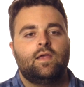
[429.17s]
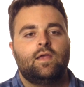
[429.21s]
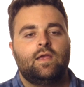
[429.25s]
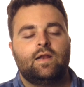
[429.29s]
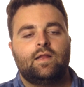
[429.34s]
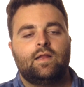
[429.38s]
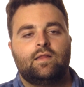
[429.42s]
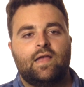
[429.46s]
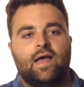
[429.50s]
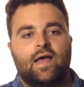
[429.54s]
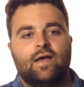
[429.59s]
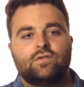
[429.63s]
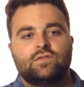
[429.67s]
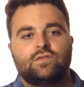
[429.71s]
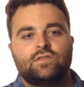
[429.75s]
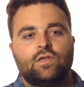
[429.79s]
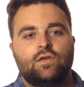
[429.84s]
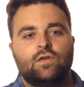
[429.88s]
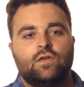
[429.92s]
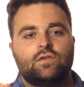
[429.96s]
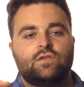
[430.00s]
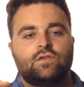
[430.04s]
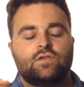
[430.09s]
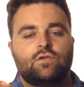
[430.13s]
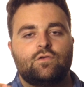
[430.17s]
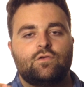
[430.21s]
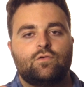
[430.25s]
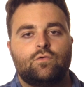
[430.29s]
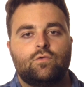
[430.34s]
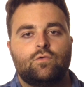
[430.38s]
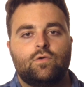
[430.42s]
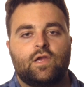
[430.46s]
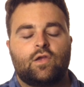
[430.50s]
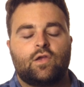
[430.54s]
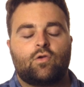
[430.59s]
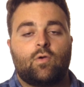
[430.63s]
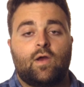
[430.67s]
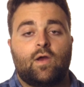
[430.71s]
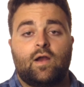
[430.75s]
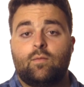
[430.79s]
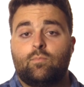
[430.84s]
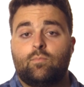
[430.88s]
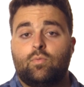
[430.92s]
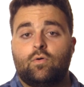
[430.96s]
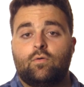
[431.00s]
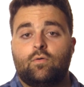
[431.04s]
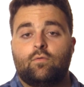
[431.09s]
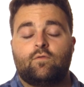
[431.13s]
it allows you to do
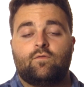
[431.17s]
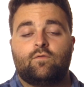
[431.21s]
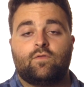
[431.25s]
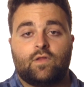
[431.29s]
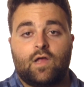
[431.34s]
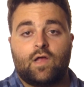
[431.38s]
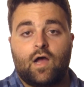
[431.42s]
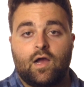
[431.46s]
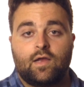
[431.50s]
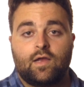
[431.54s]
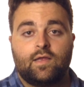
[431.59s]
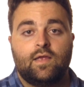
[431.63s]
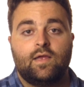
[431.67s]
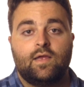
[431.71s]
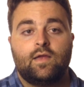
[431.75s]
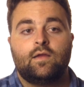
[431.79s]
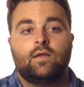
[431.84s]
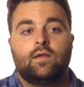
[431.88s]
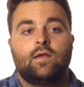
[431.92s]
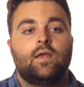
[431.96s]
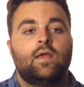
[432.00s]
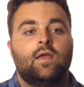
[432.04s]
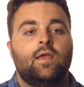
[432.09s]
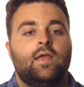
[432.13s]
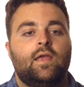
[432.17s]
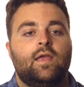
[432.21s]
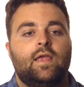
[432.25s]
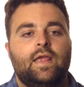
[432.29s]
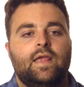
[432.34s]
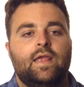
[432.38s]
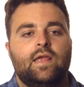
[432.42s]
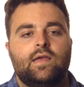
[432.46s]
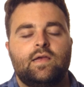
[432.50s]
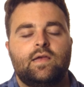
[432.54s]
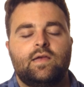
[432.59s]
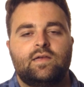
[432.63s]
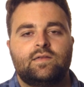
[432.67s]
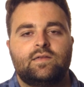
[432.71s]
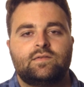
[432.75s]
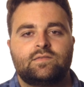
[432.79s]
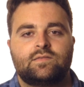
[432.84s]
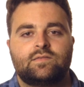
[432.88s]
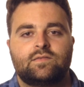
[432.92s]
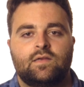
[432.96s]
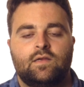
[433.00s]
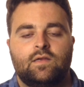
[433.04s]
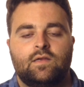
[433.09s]
incredible vlogging and